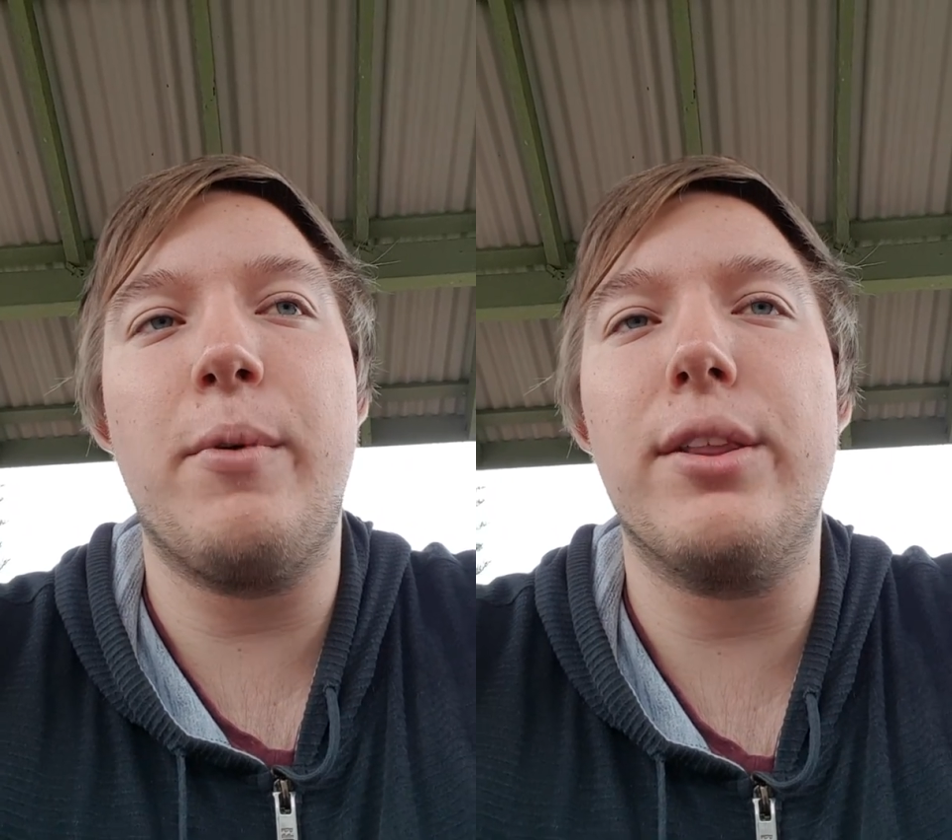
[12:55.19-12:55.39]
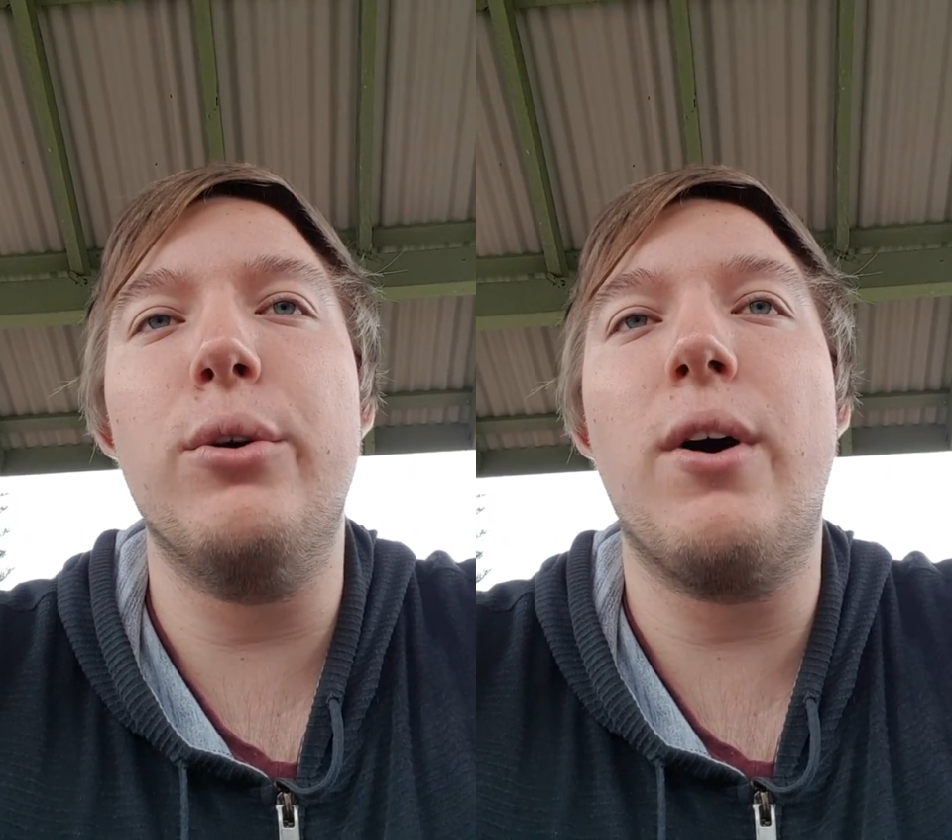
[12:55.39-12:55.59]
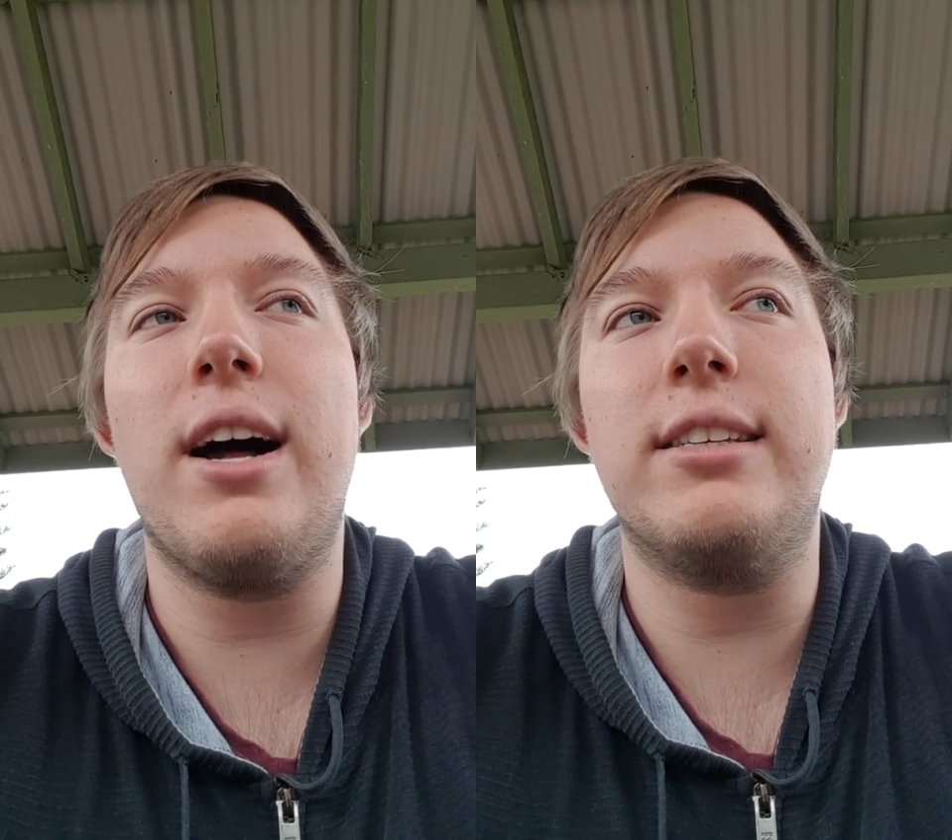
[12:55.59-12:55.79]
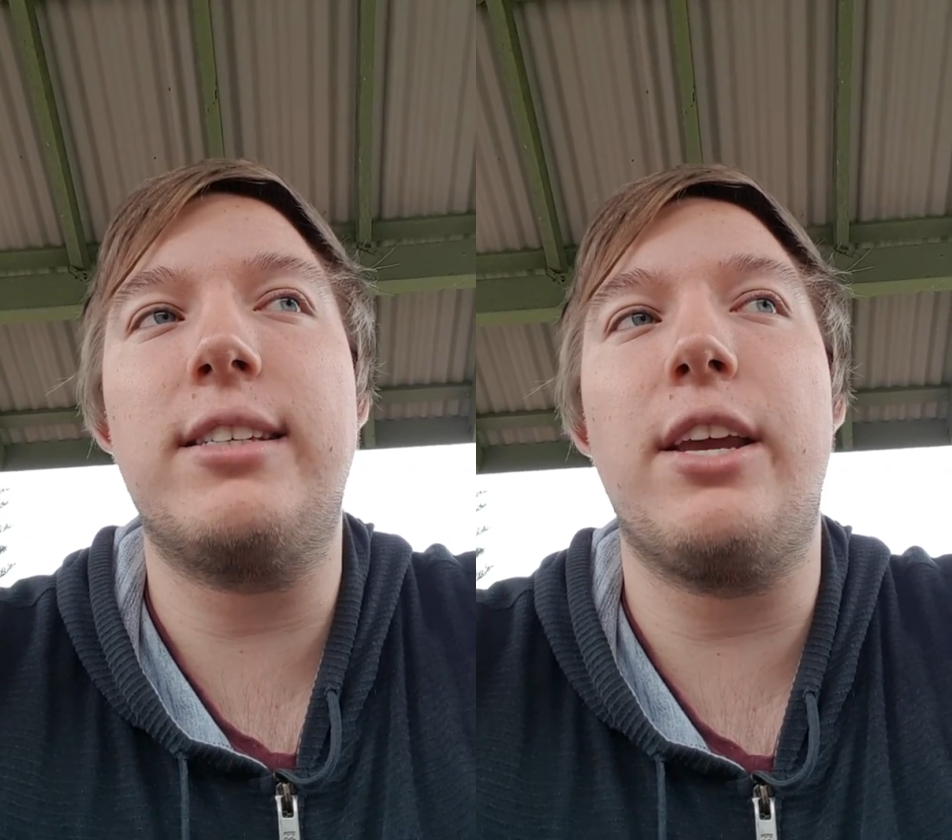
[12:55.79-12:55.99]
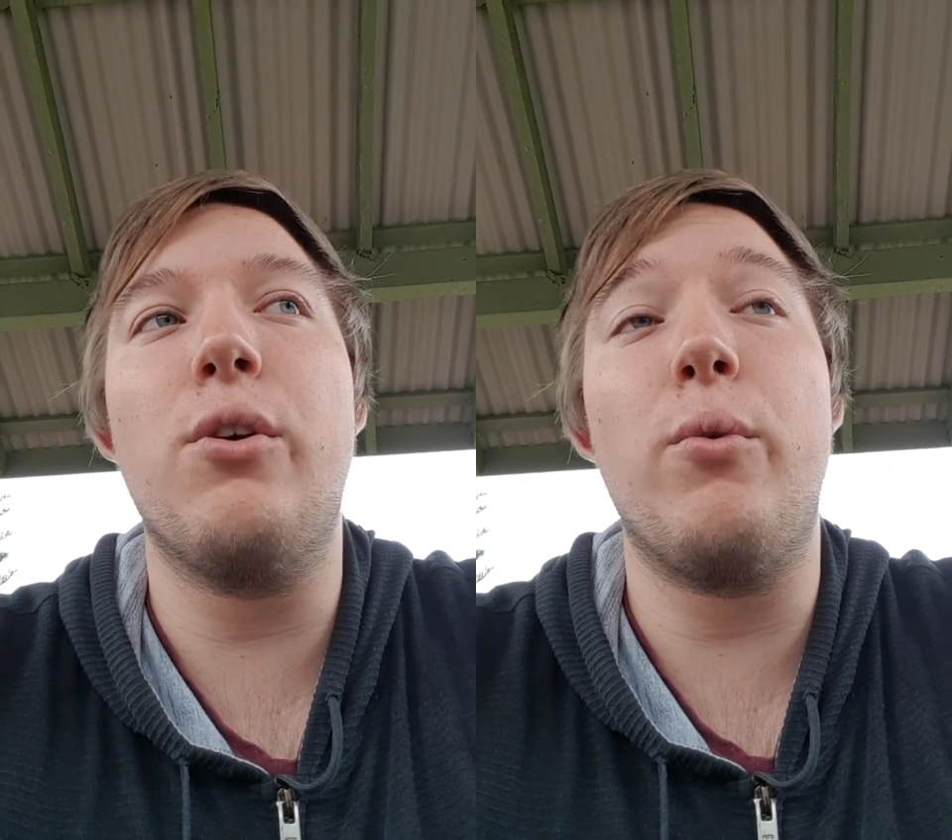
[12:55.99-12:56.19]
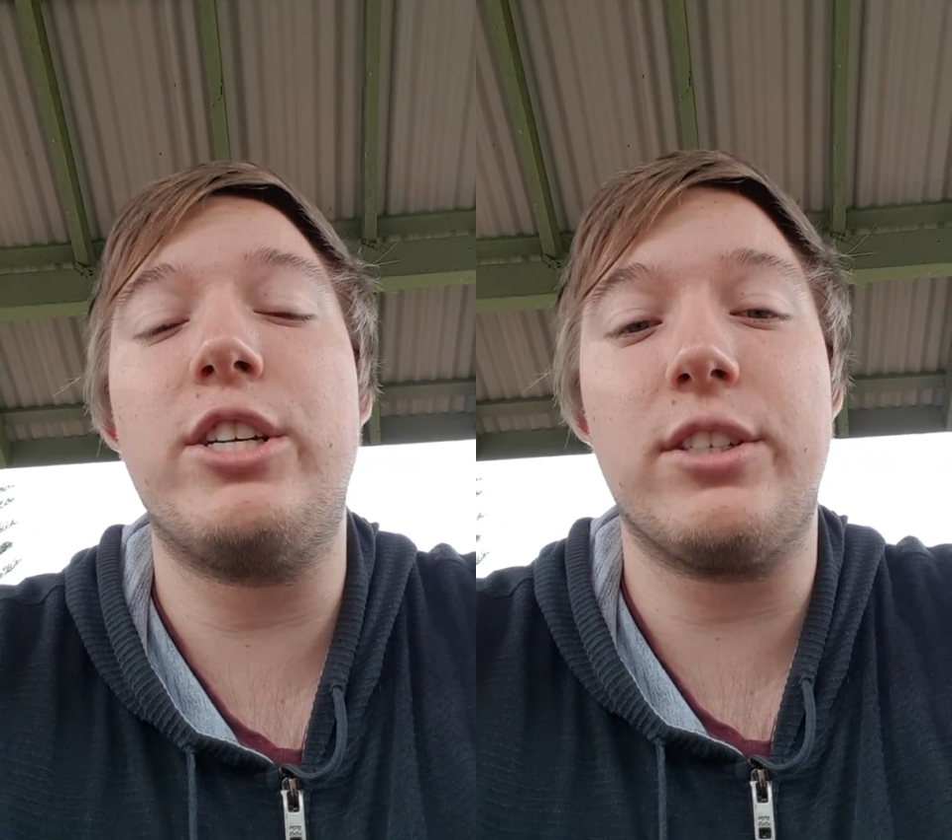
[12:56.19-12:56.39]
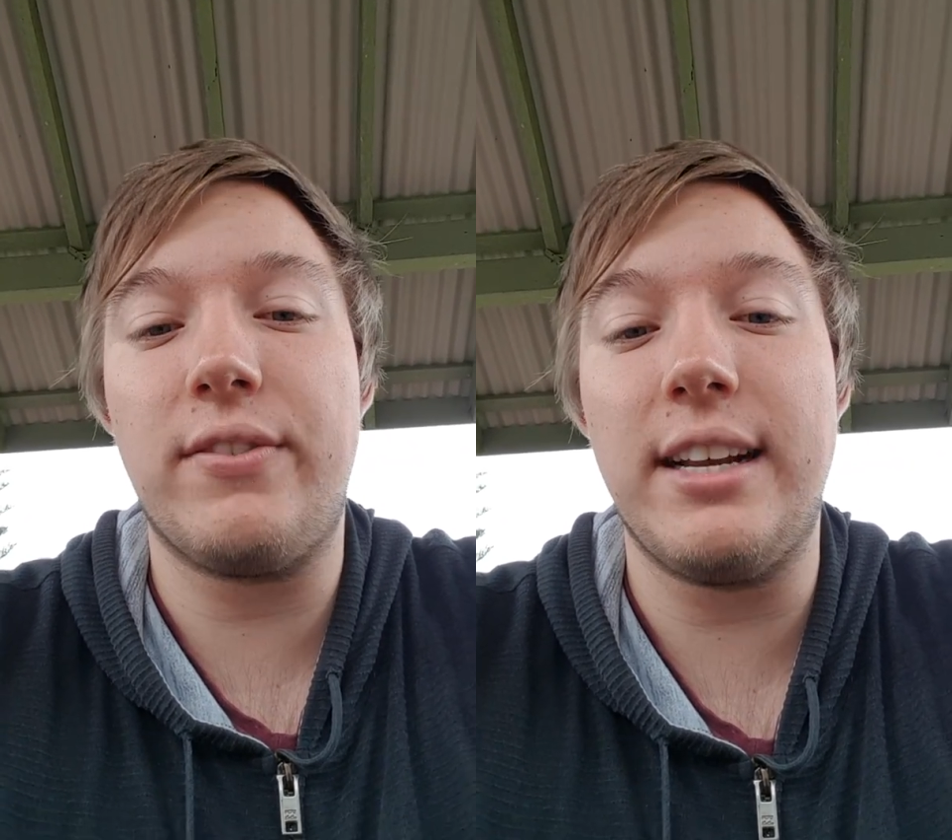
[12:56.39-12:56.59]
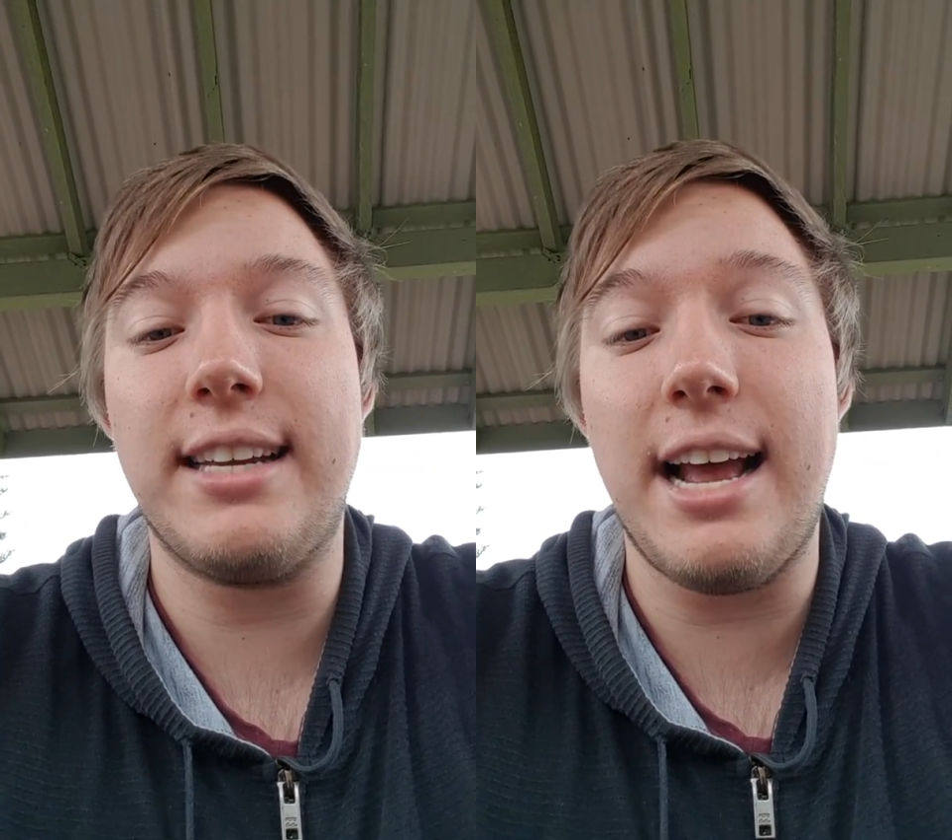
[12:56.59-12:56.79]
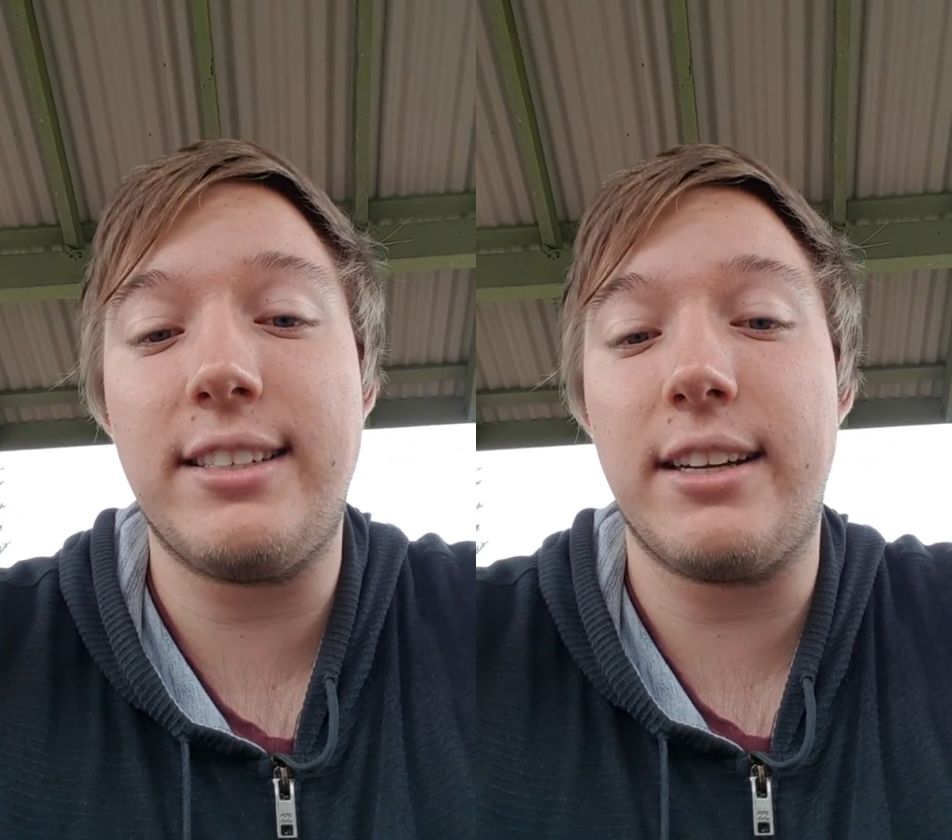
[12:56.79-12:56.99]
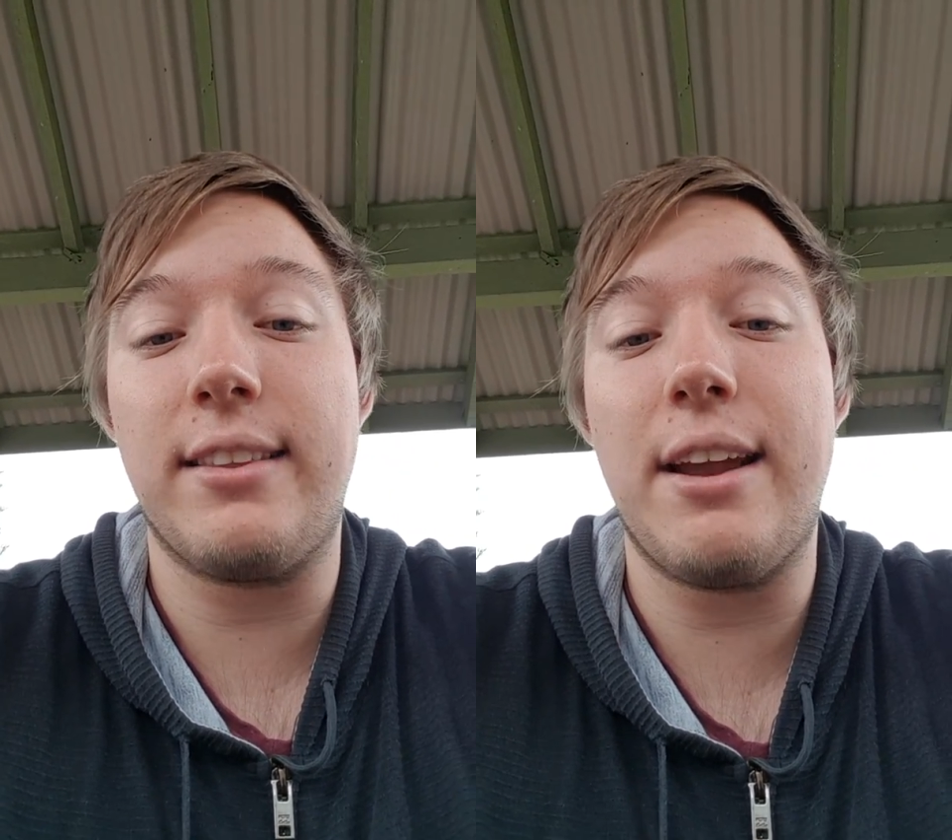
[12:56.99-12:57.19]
with Luard's skill, which is fantastic.